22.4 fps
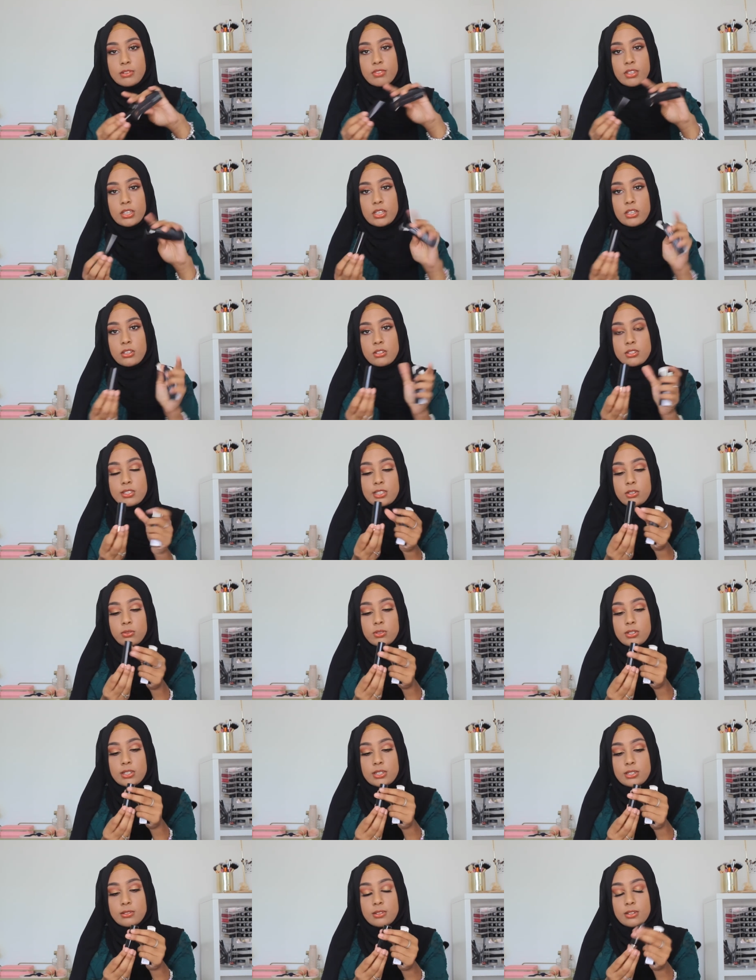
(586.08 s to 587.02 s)
Beverly Hills
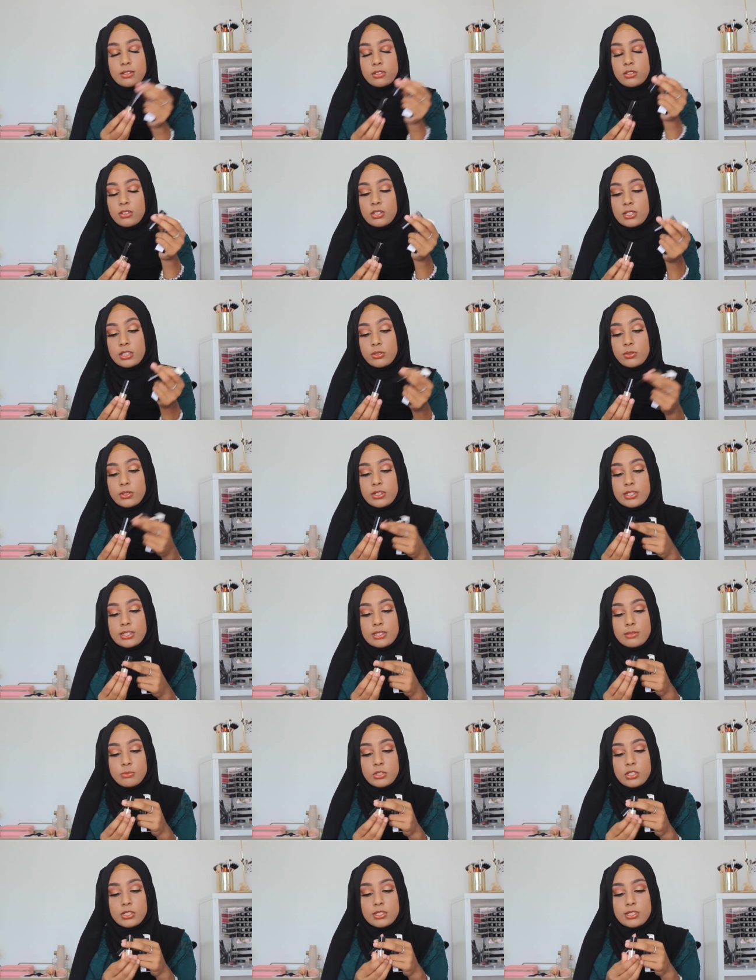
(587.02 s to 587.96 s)
liquid lip, not liquid
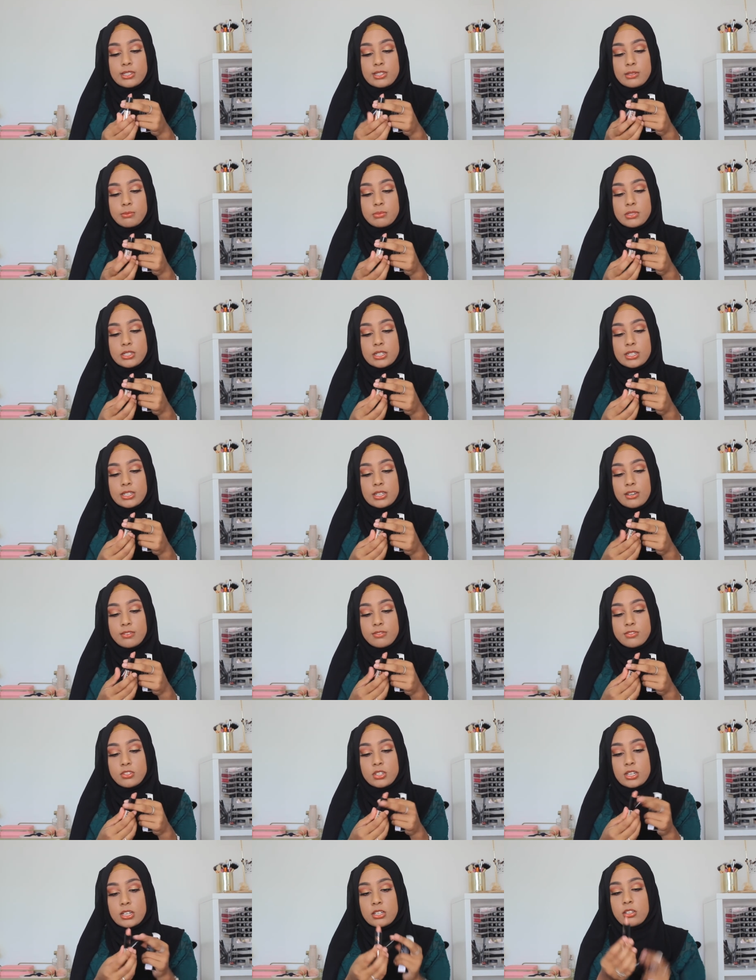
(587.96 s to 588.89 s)
lip, just a lipstick.
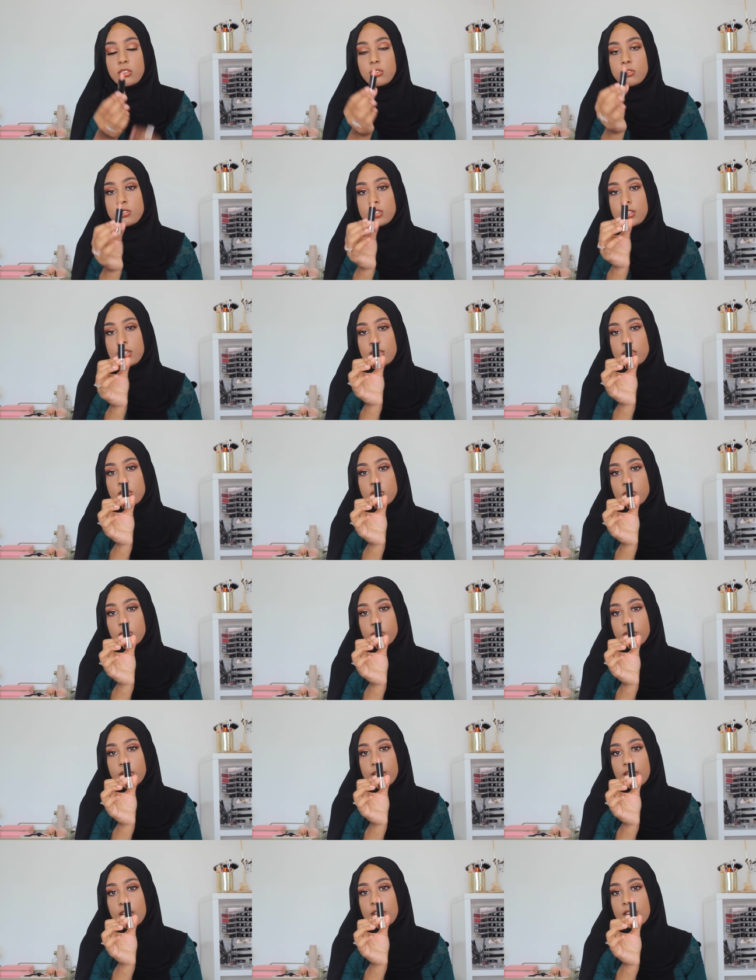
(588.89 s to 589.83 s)
I've started using this
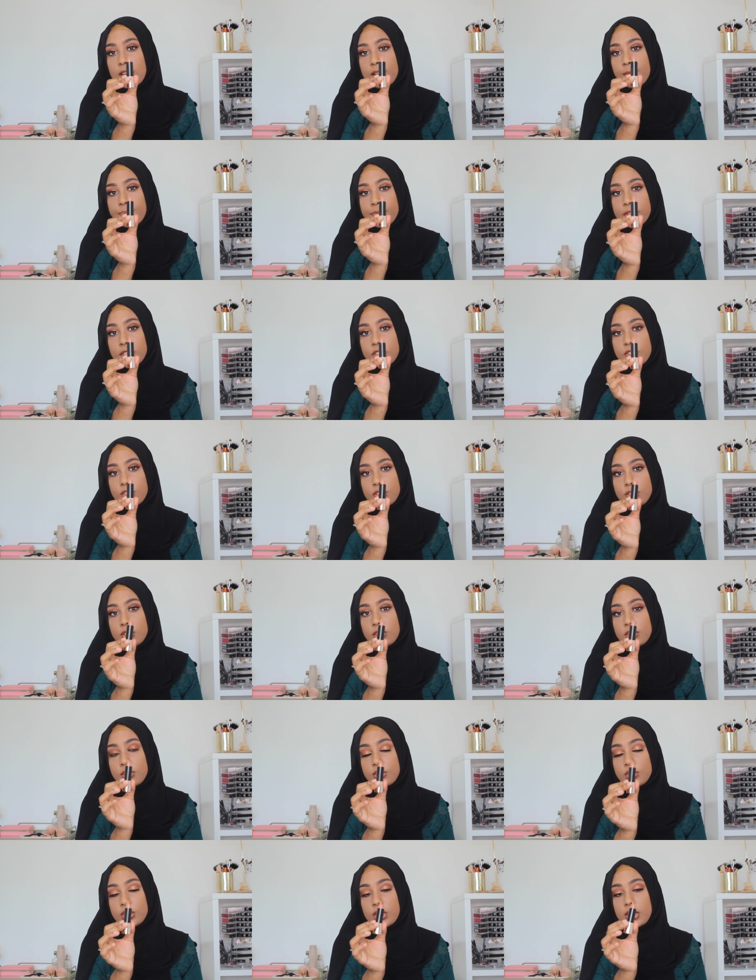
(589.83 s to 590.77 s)
already. It's just in
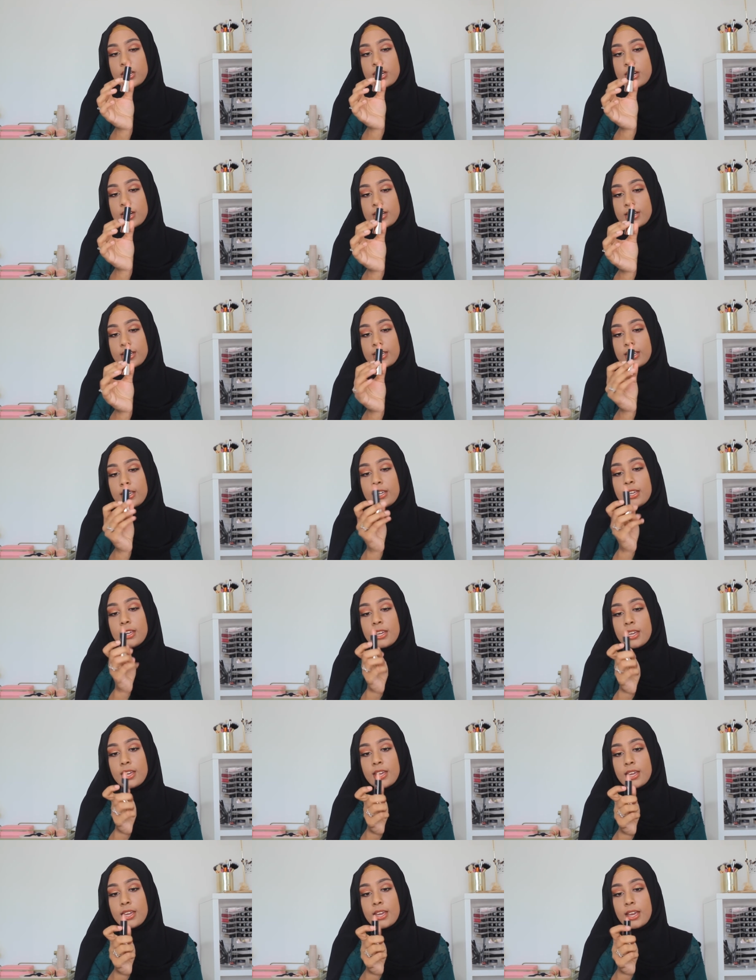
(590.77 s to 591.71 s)
the shade Honey.
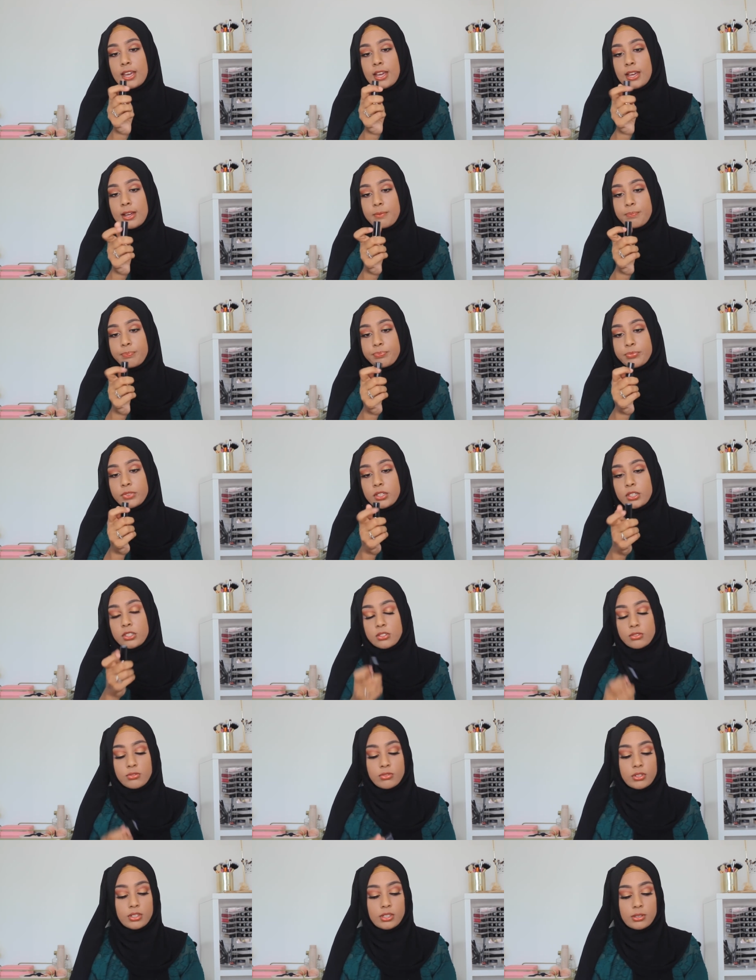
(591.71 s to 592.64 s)
and it's
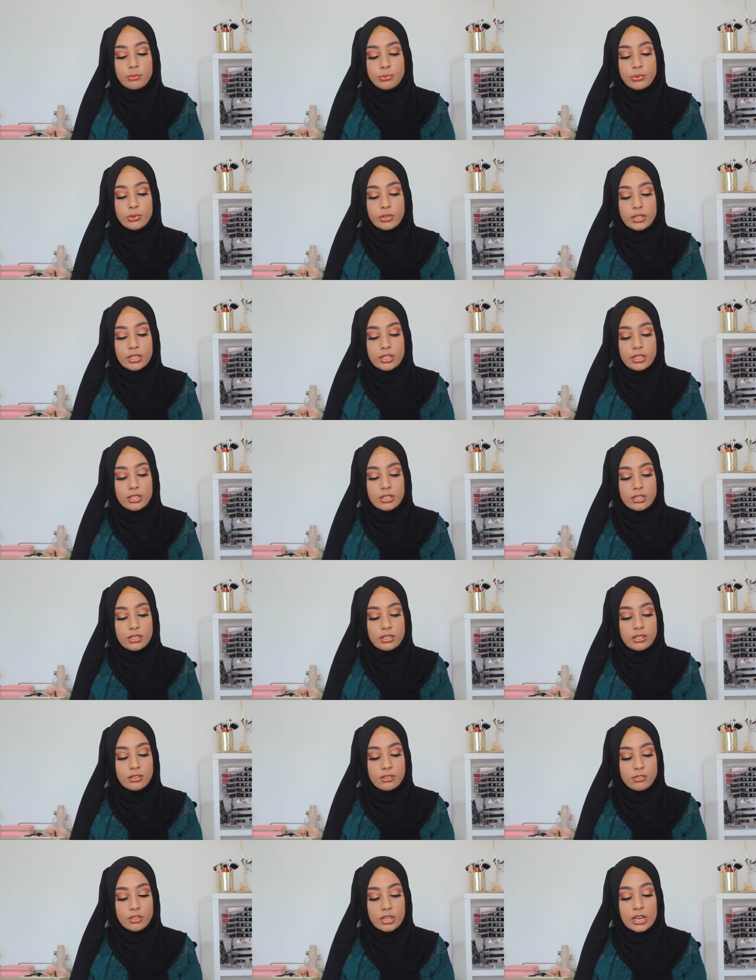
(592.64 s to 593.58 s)
a really
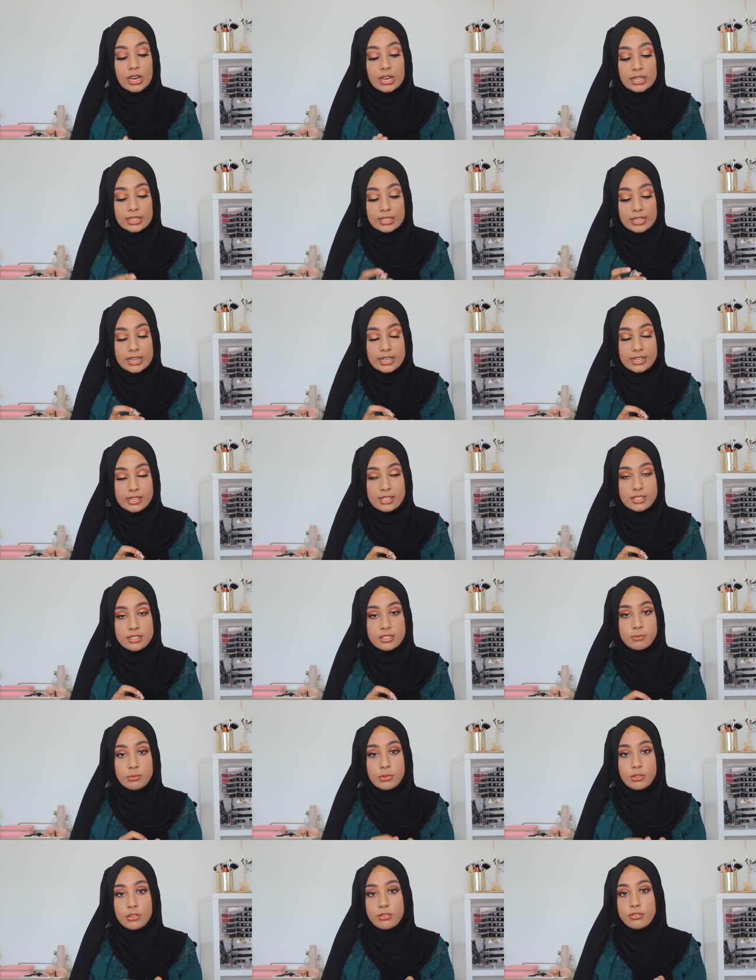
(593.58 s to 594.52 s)
pretty colour and it's
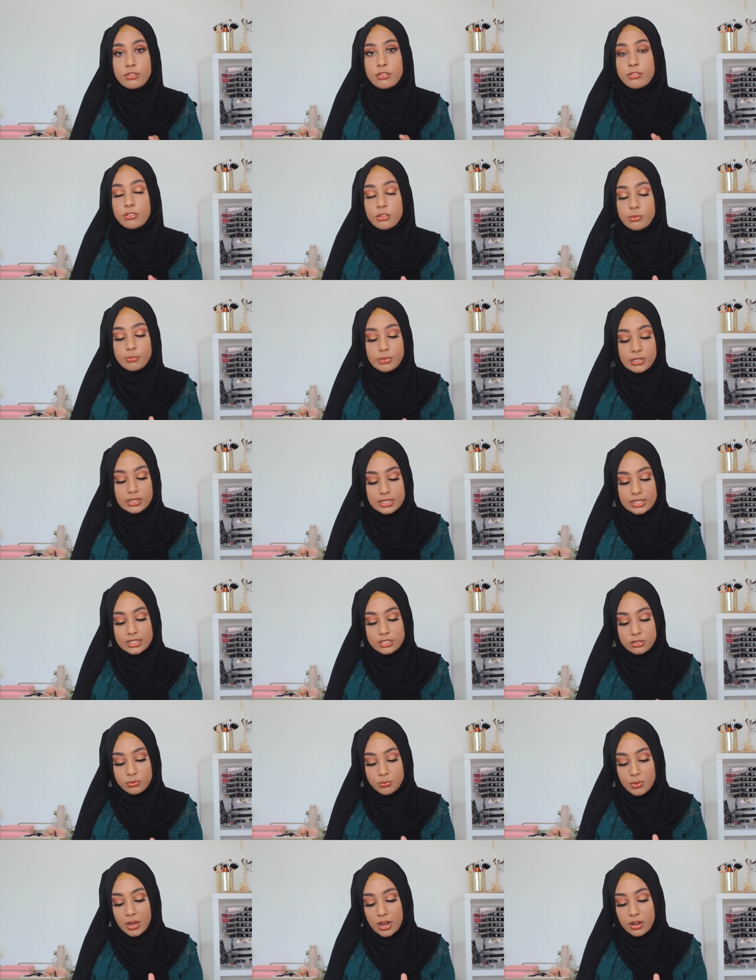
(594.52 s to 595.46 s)
a beautiful formula
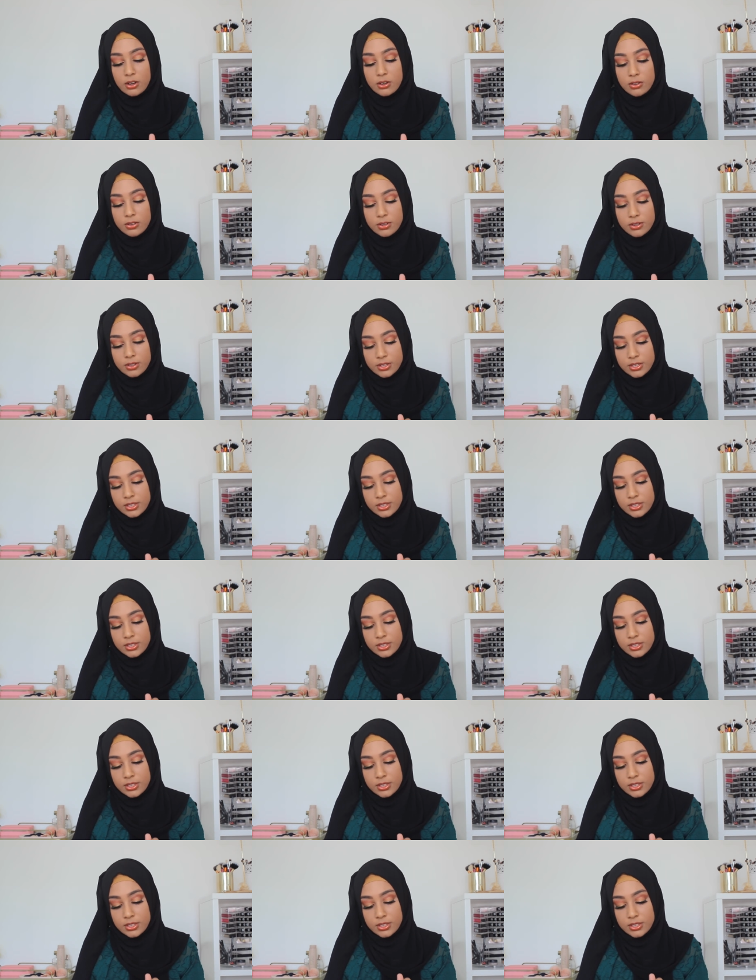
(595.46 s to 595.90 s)
as well.